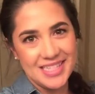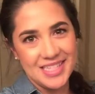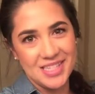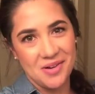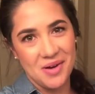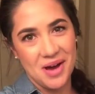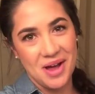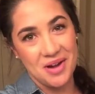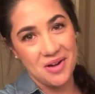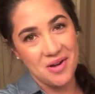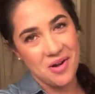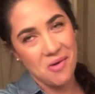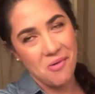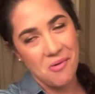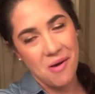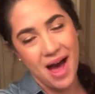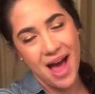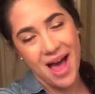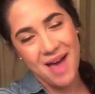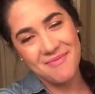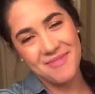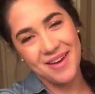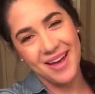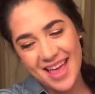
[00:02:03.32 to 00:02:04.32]
so I don't know
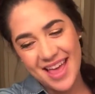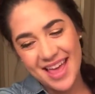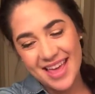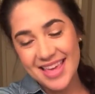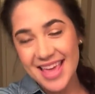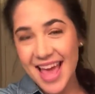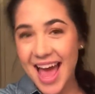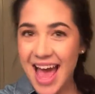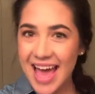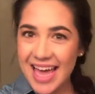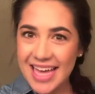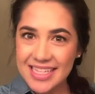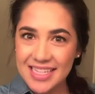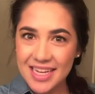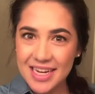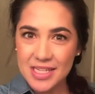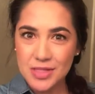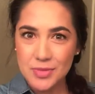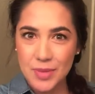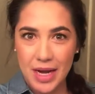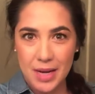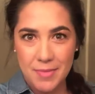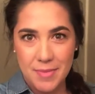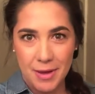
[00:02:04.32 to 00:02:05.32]
why. But yeah, he's on
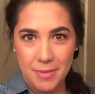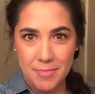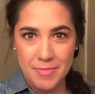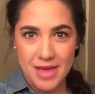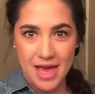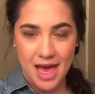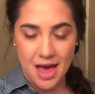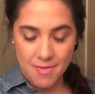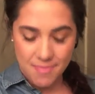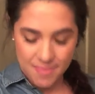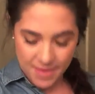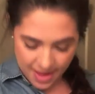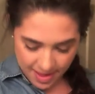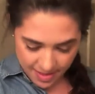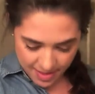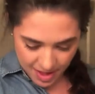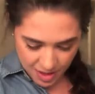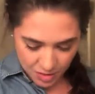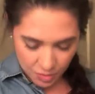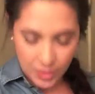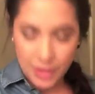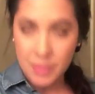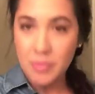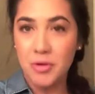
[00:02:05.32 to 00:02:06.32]
his way to pick me up, and
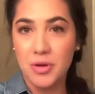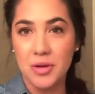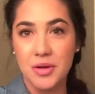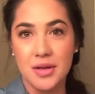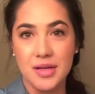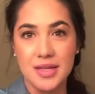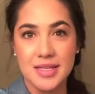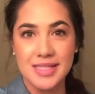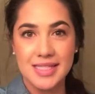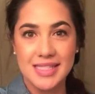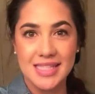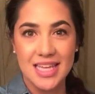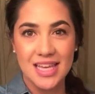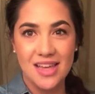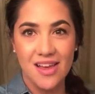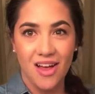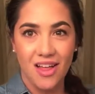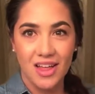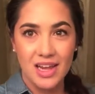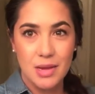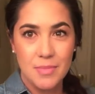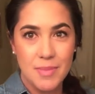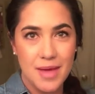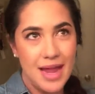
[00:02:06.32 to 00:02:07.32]
then we will see
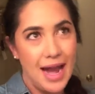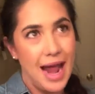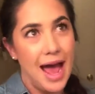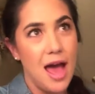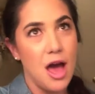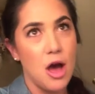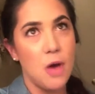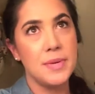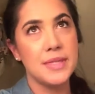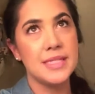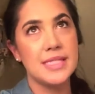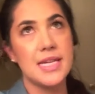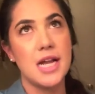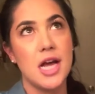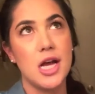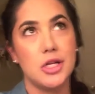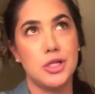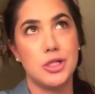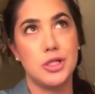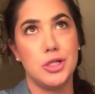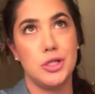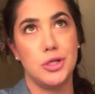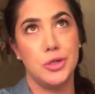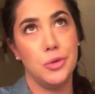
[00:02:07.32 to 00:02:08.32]
y'all in a bit. I hope it's
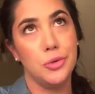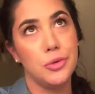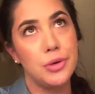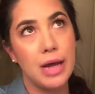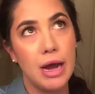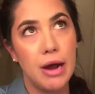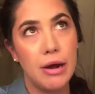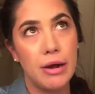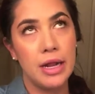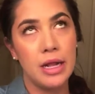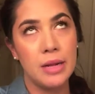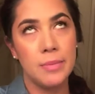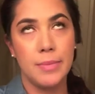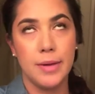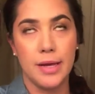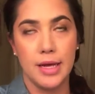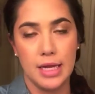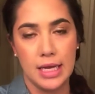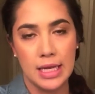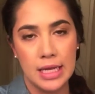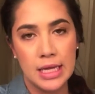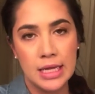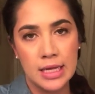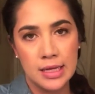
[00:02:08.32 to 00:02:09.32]
not too crowded,
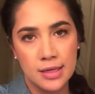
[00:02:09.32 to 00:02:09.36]
but